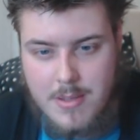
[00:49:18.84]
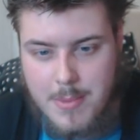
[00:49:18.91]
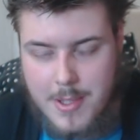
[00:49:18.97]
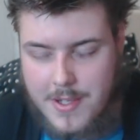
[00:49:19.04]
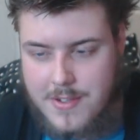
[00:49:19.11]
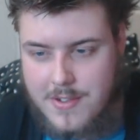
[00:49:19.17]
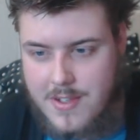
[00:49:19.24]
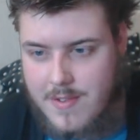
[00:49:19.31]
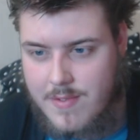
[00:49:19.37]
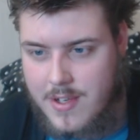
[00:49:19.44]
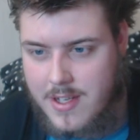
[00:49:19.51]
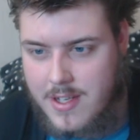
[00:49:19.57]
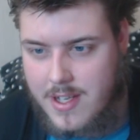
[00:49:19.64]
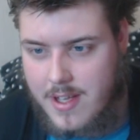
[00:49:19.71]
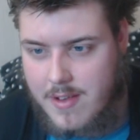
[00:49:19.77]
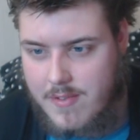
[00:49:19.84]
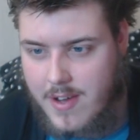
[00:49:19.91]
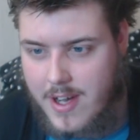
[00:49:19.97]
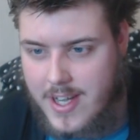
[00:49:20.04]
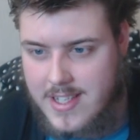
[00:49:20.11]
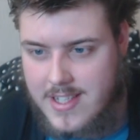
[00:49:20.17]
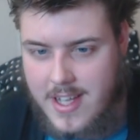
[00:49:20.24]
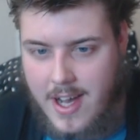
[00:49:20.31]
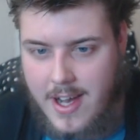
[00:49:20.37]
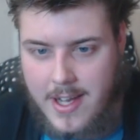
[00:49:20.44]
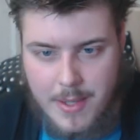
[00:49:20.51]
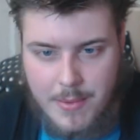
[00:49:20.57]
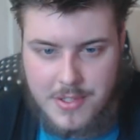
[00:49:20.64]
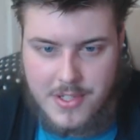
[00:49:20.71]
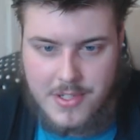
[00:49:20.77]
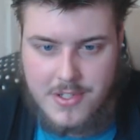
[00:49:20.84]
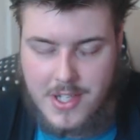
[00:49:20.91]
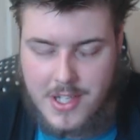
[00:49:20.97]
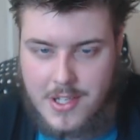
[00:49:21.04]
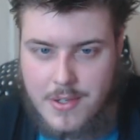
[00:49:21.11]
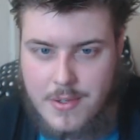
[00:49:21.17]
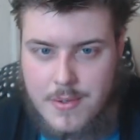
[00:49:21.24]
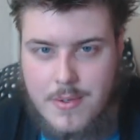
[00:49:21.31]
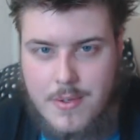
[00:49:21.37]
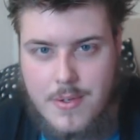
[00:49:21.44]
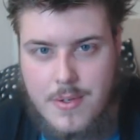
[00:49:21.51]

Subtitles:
Because even if I die resisting you,